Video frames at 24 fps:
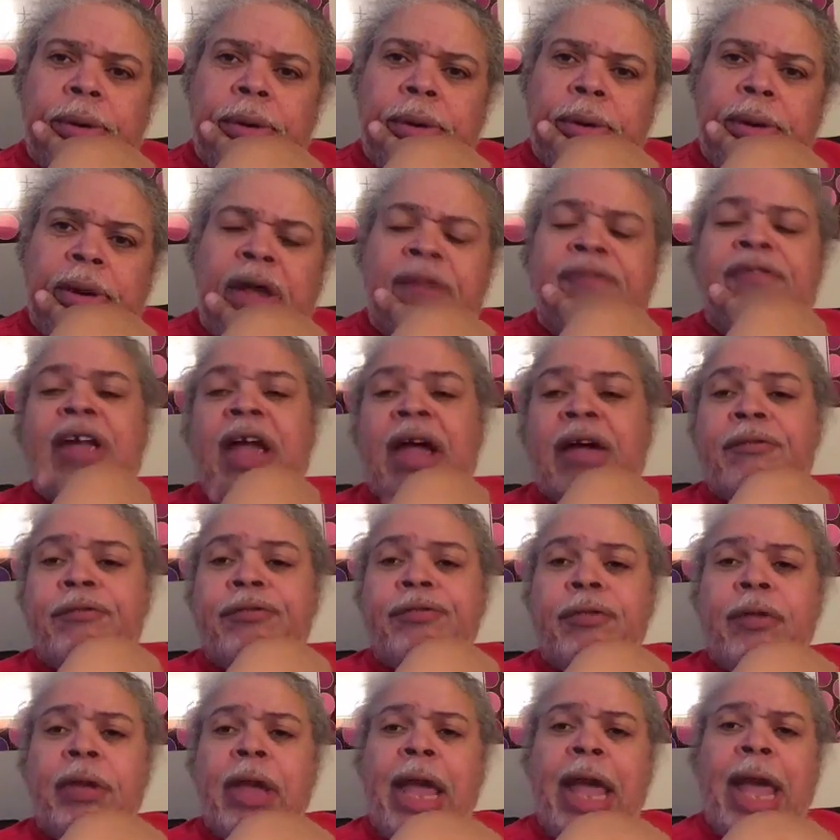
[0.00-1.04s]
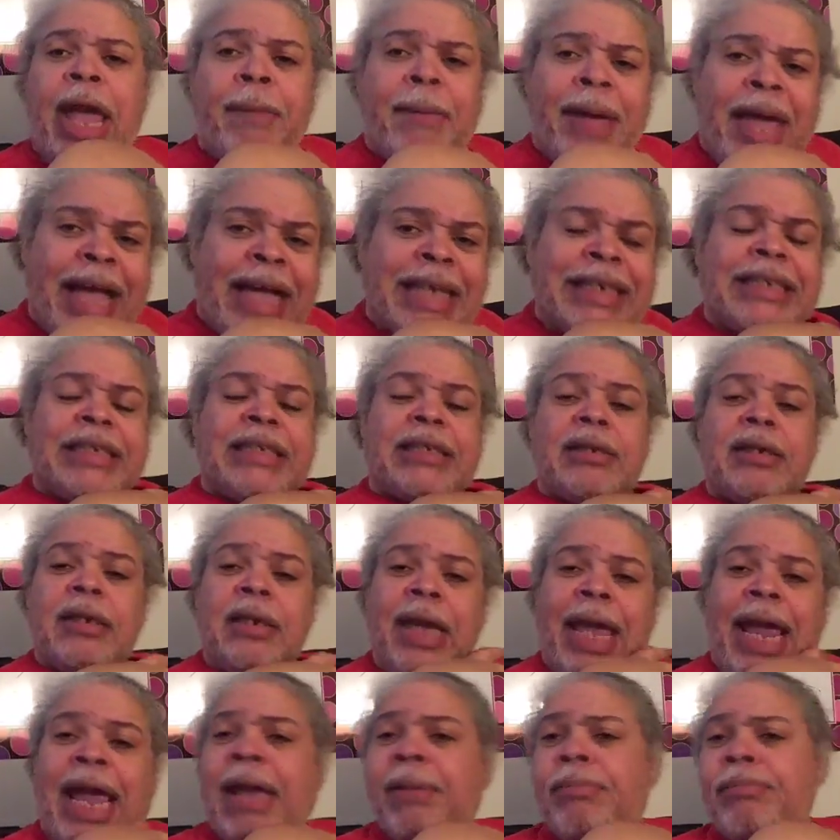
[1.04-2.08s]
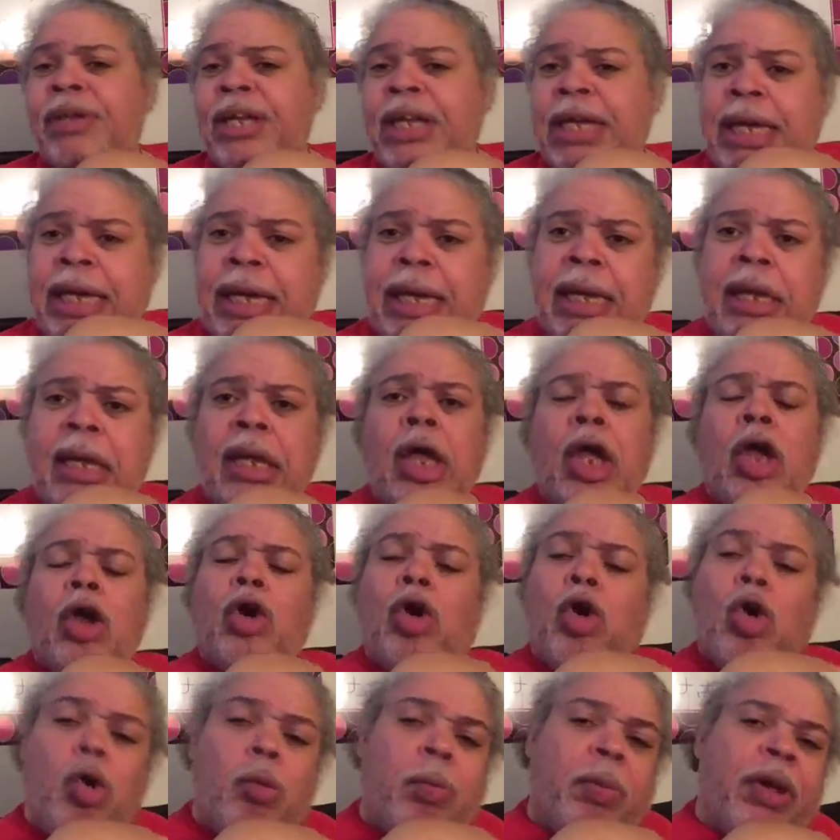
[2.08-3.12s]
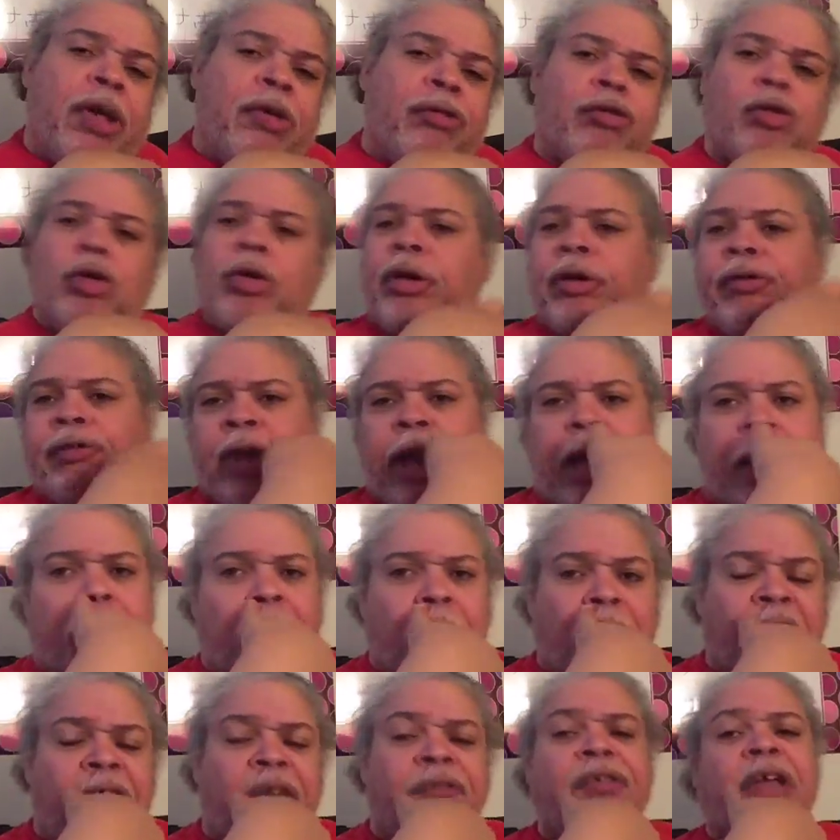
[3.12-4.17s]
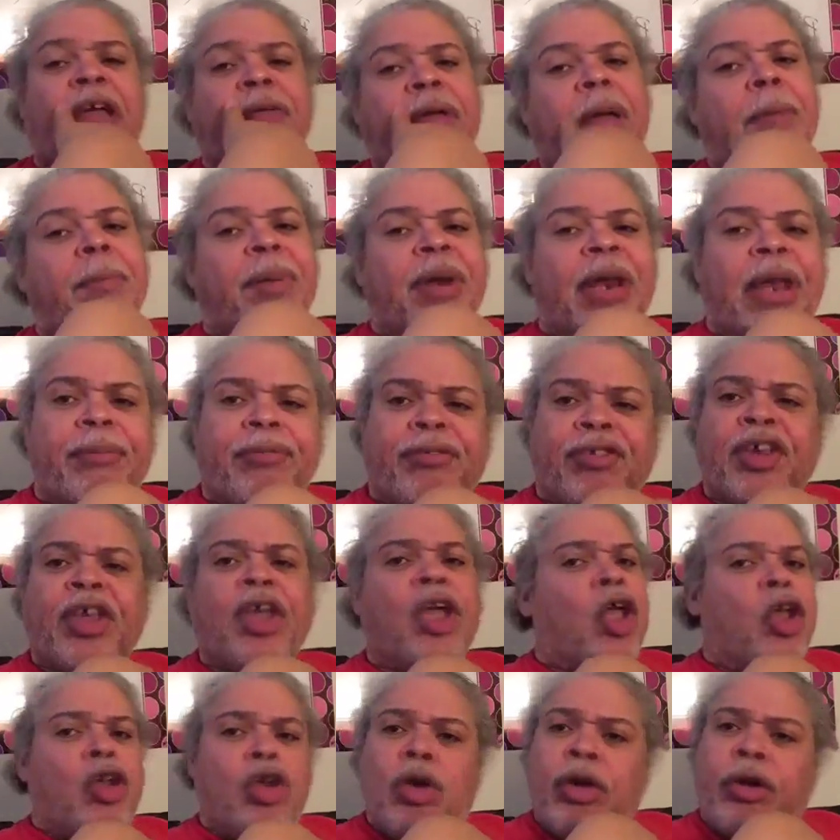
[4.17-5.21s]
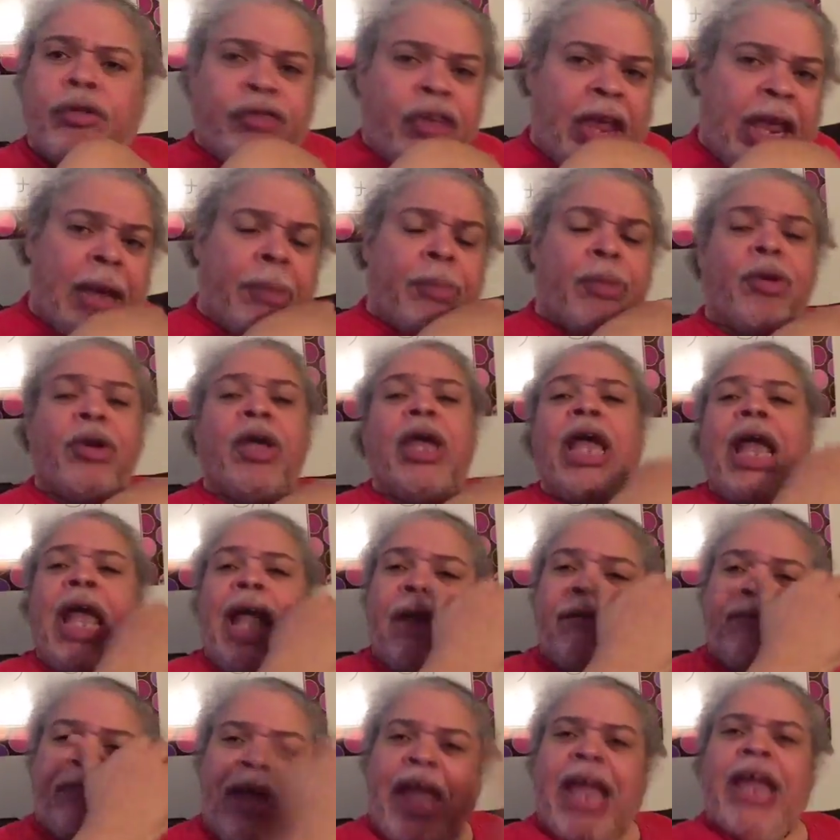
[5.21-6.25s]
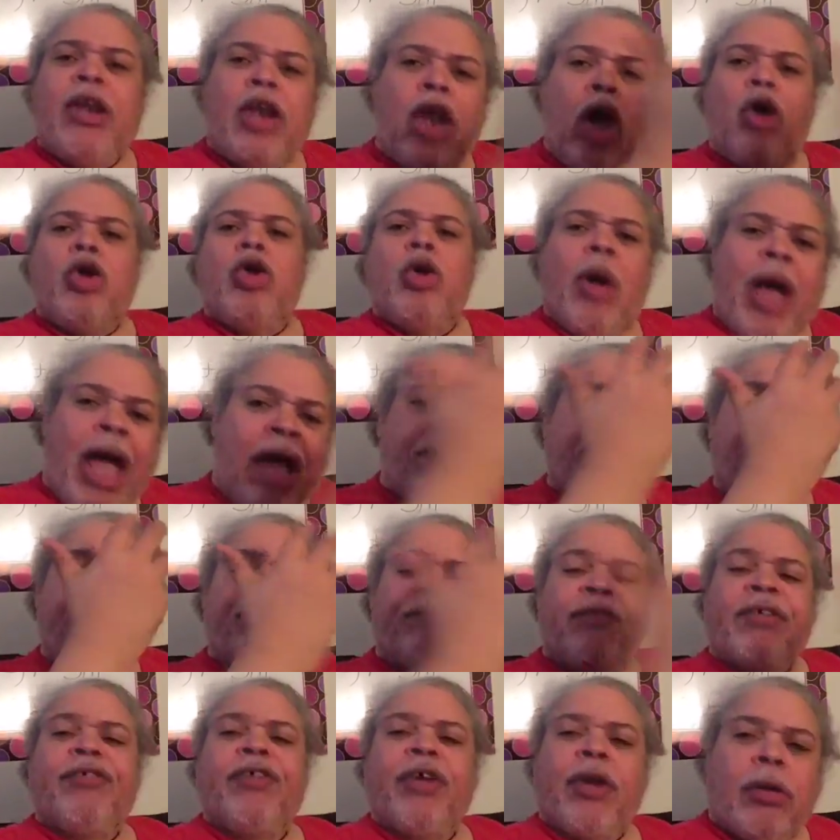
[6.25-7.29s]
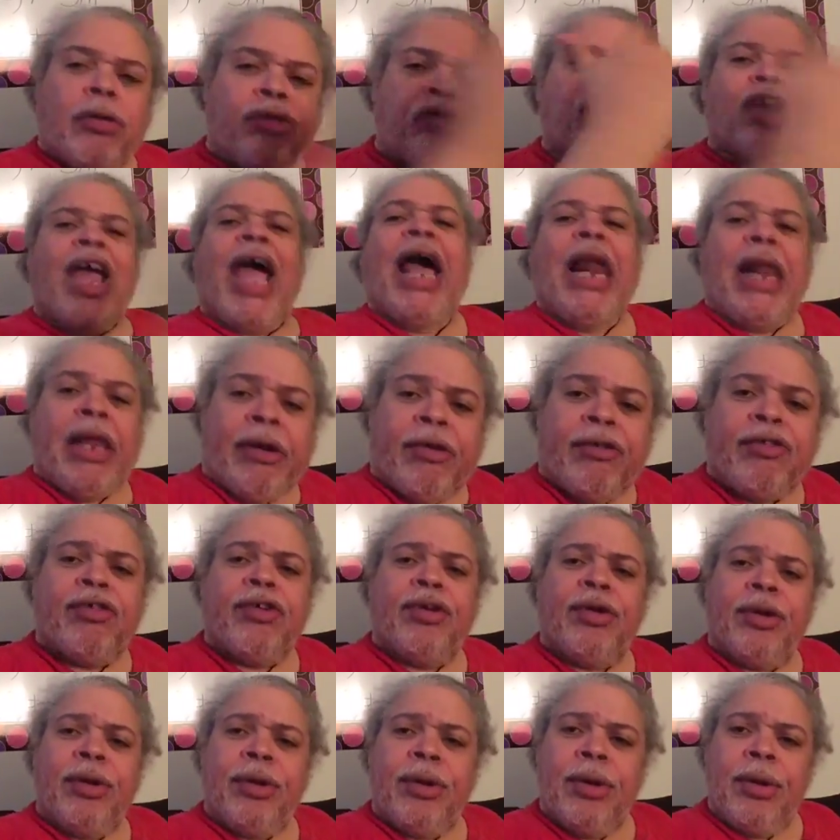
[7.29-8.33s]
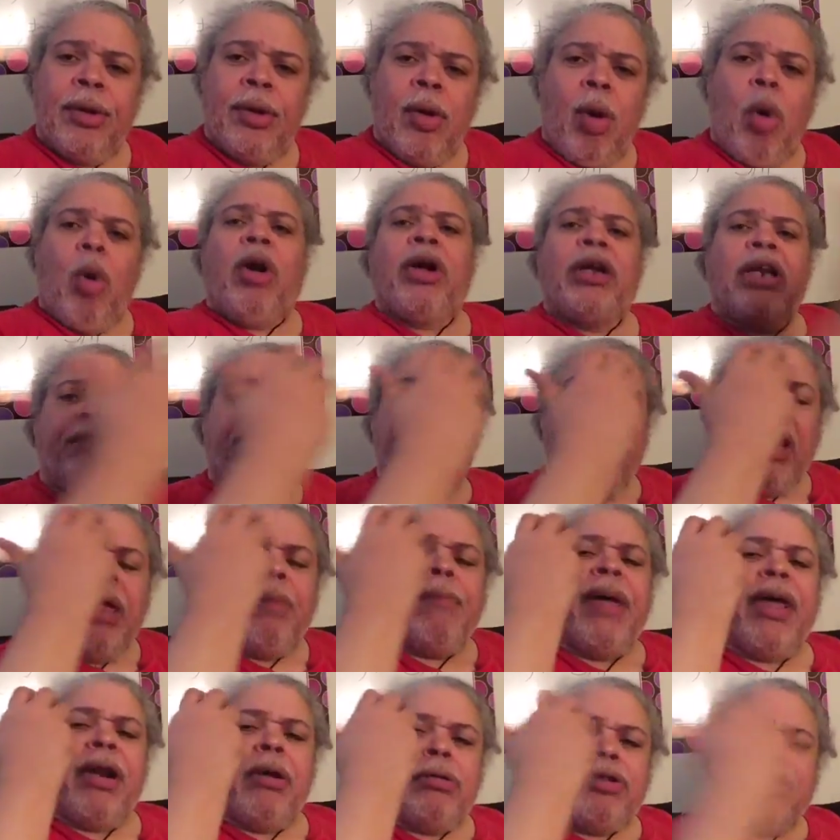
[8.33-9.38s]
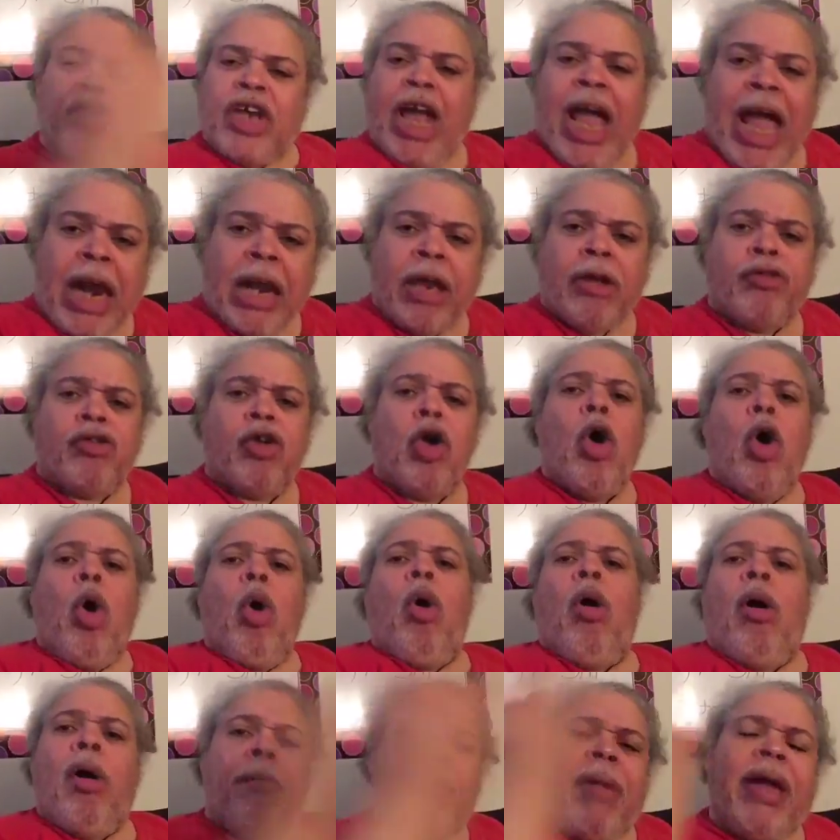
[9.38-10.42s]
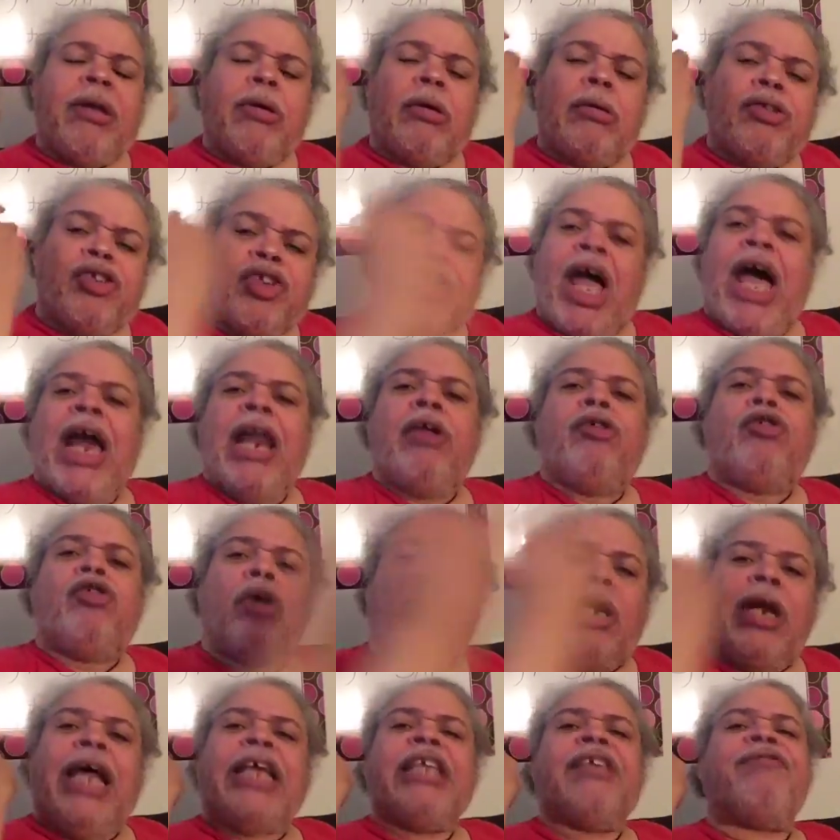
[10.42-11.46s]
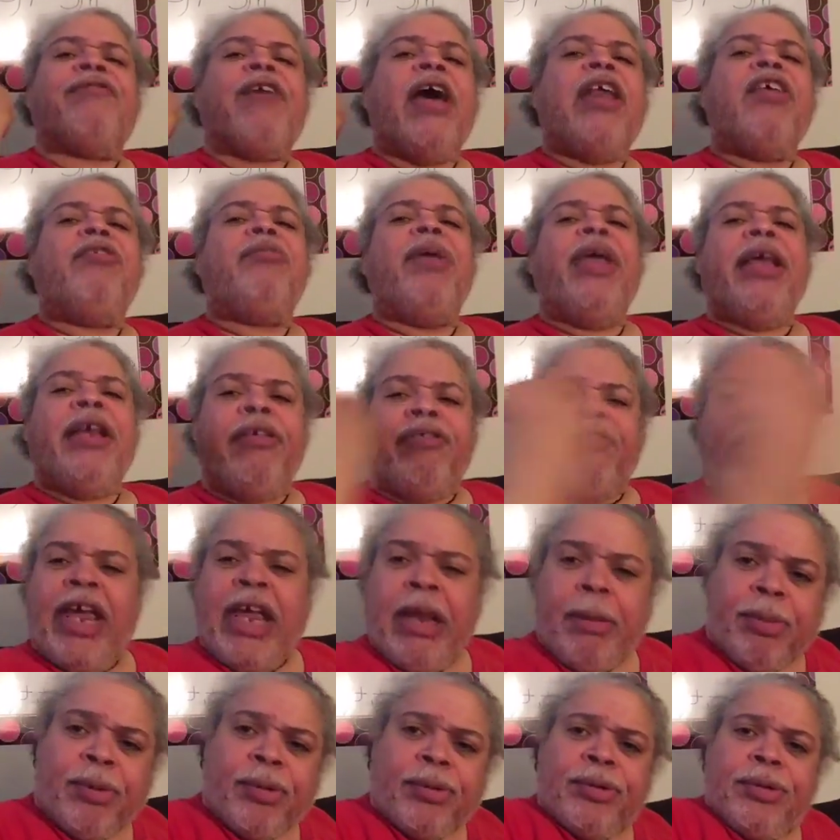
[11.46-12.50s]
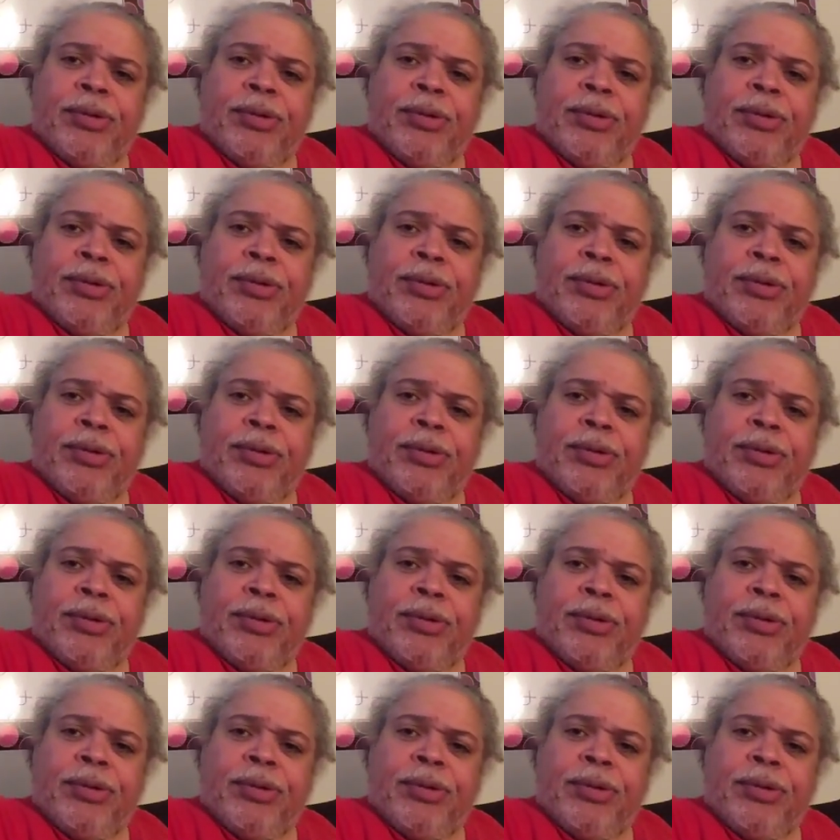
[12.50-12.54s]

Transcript: If you have MS, MD, lupus, you're disabled. If you have epilepsy, you're disabled. If they know you have a physical challenge or a developmental challenge or a mental challenge, you're classified as being disabled.